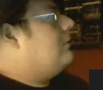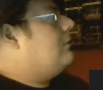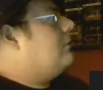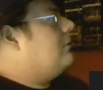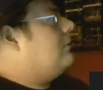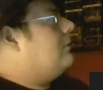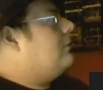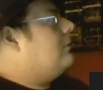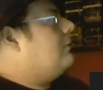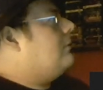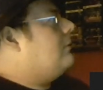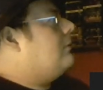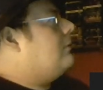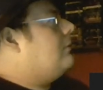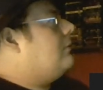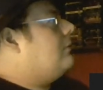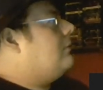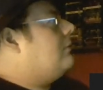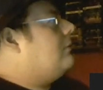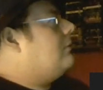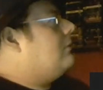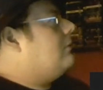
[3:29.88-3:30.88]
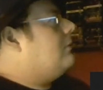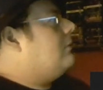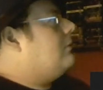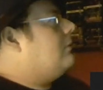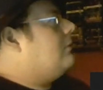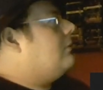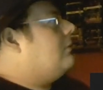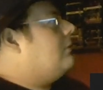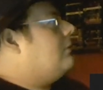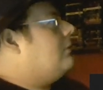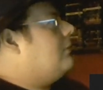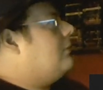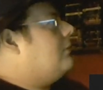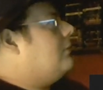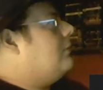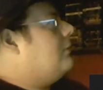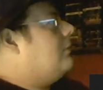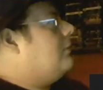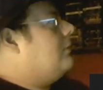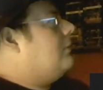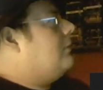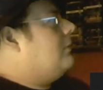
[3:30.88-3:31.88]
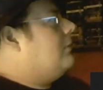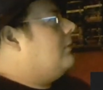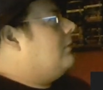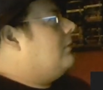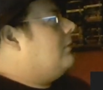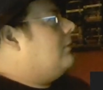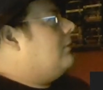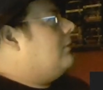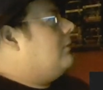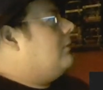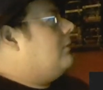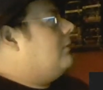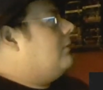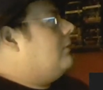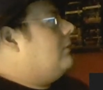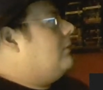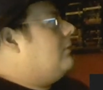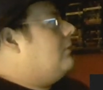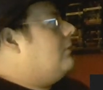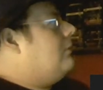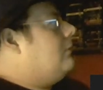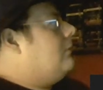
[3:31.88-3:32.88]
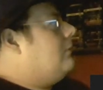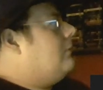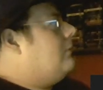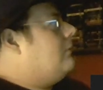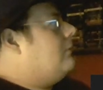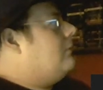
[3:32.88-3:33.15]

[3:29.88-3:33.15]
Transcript: No one is speaking in this clip.